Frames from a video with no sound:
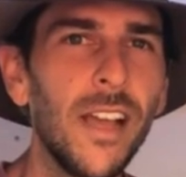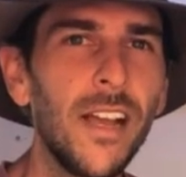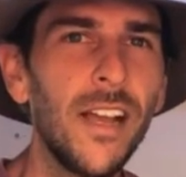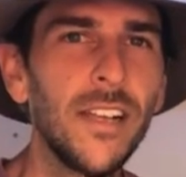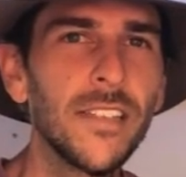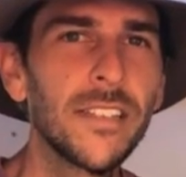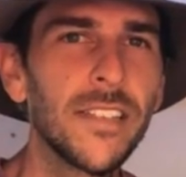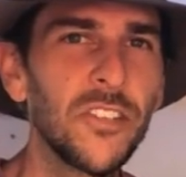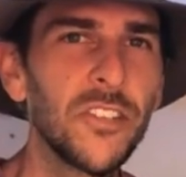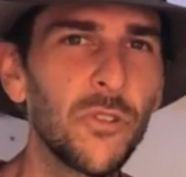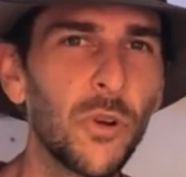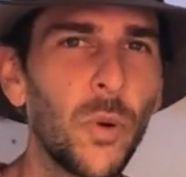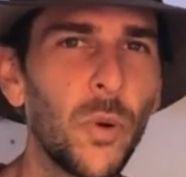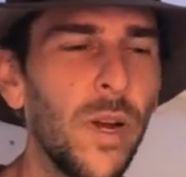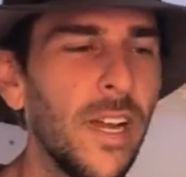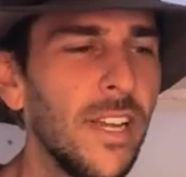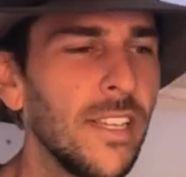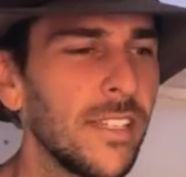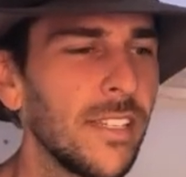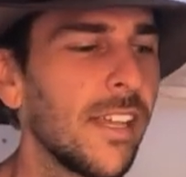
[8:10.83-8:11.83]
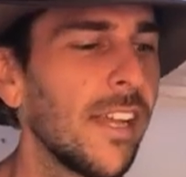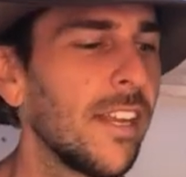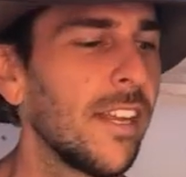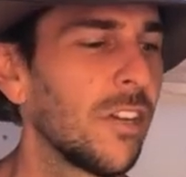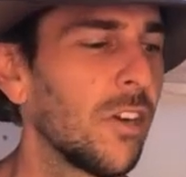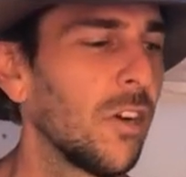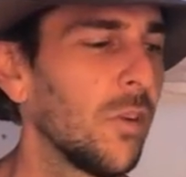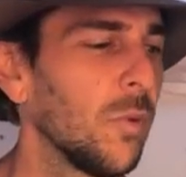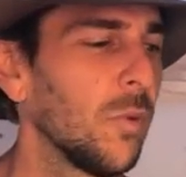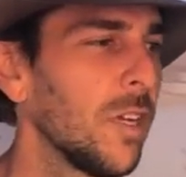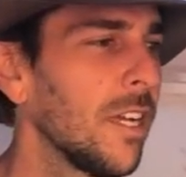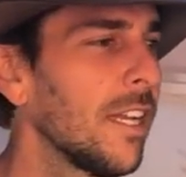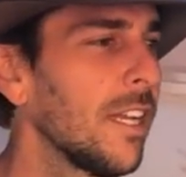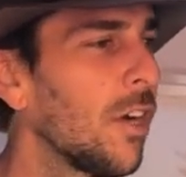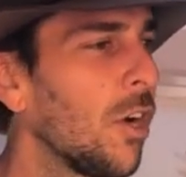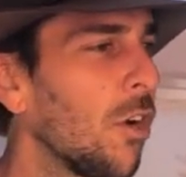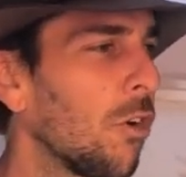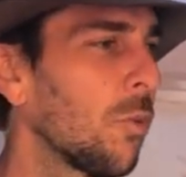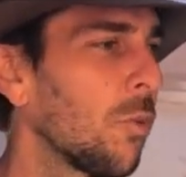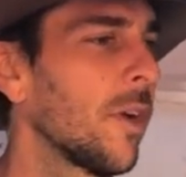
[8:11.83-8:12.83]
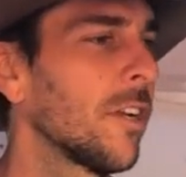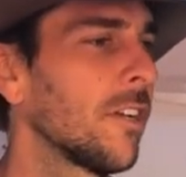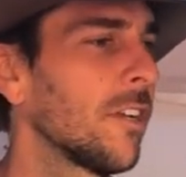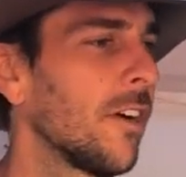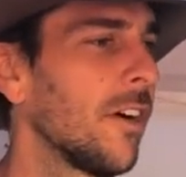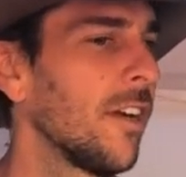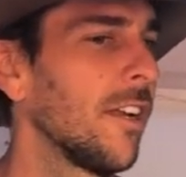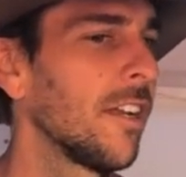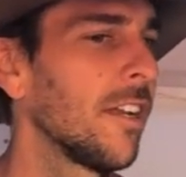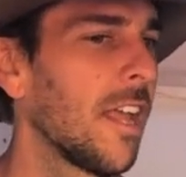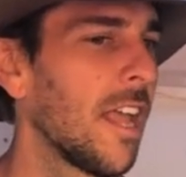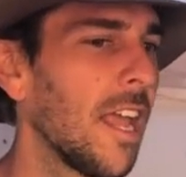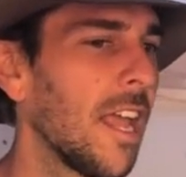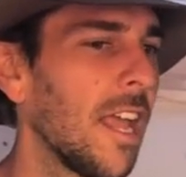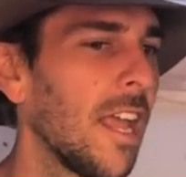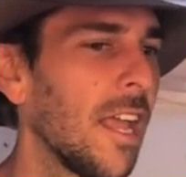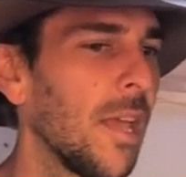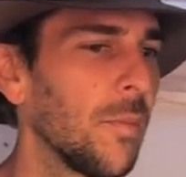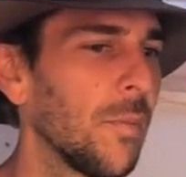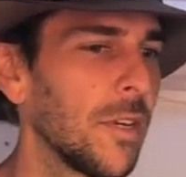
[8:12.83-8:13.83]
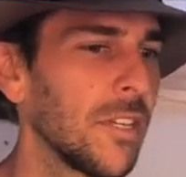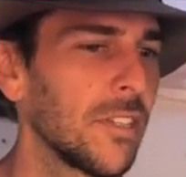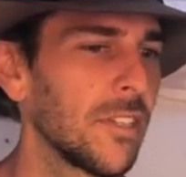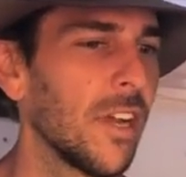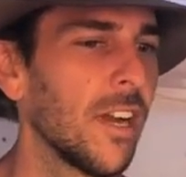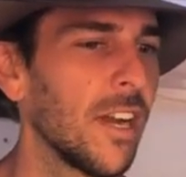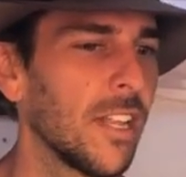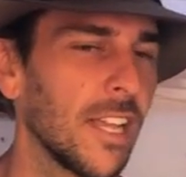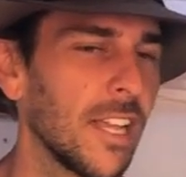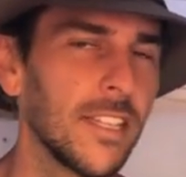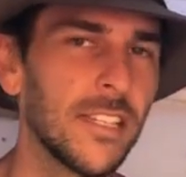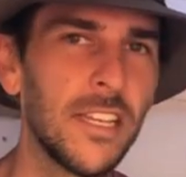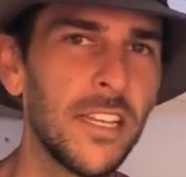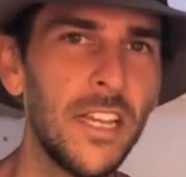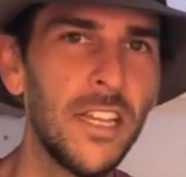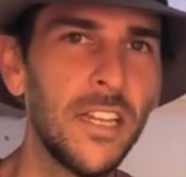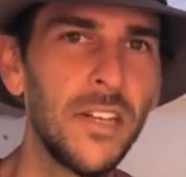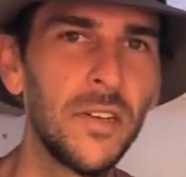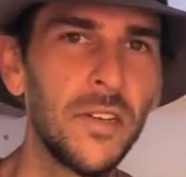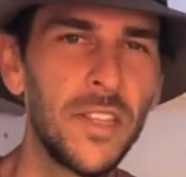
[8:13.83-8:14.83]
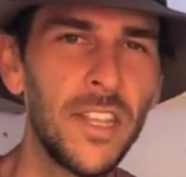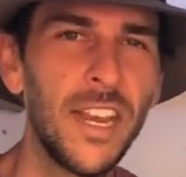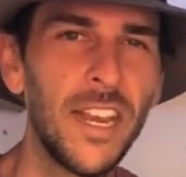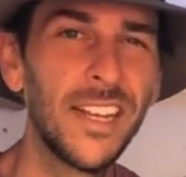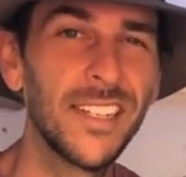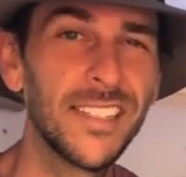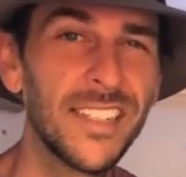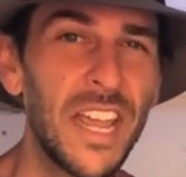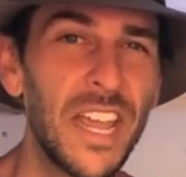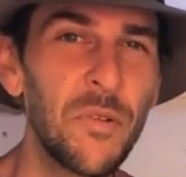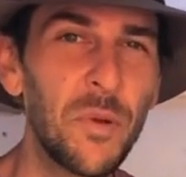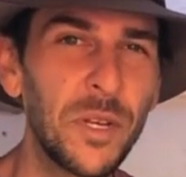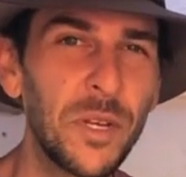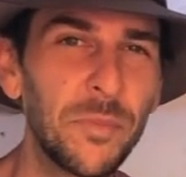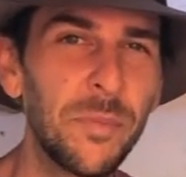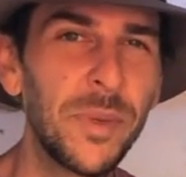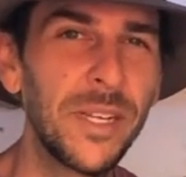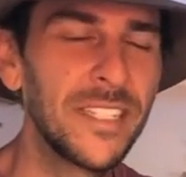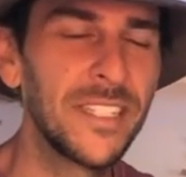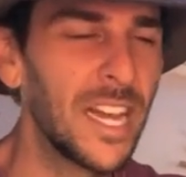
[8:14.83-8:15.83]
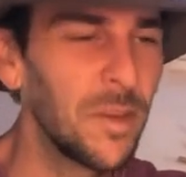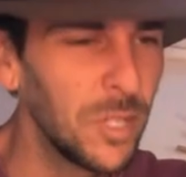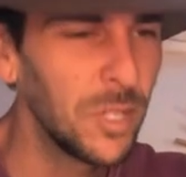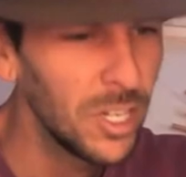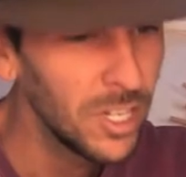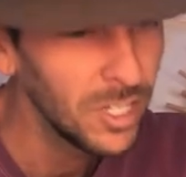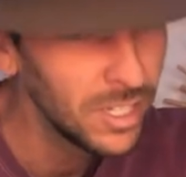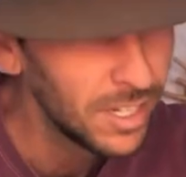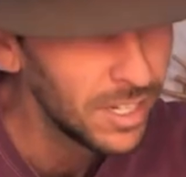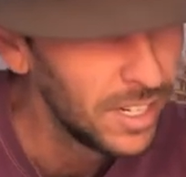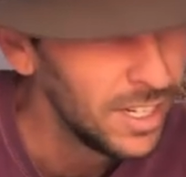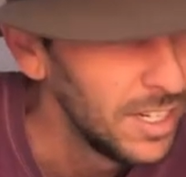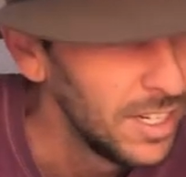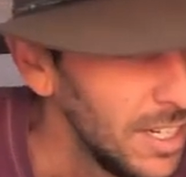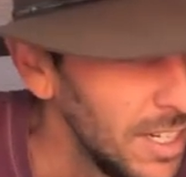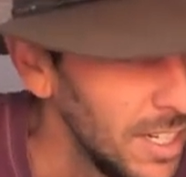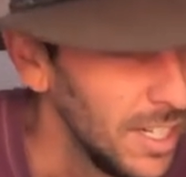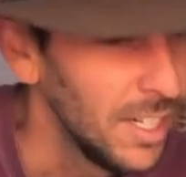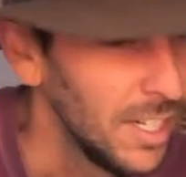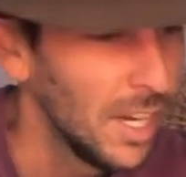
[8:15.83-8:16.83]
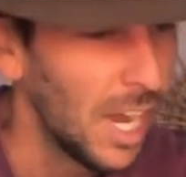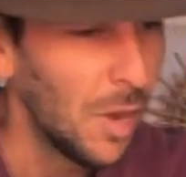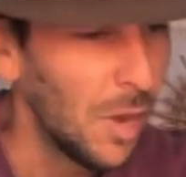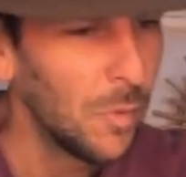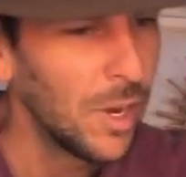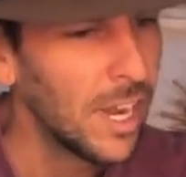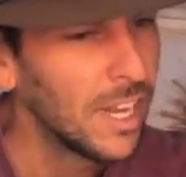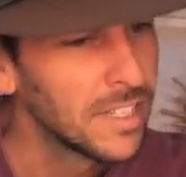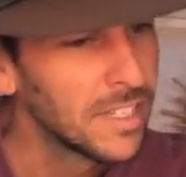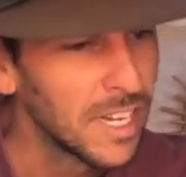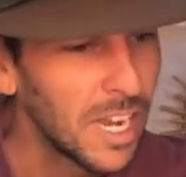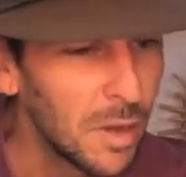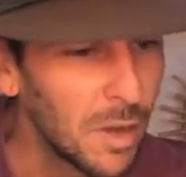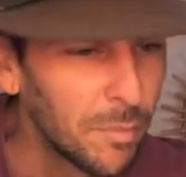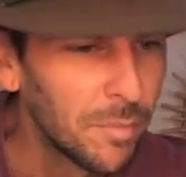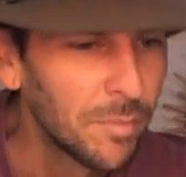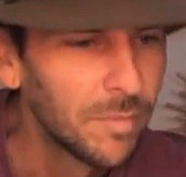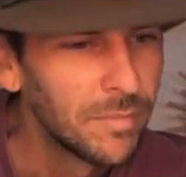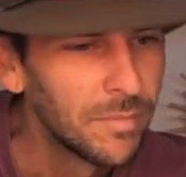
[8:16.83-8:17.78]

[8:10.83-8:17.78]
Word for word: uh, central Queensland it got really cold one night and we decided that's it. The next day we went to Big W and we ended up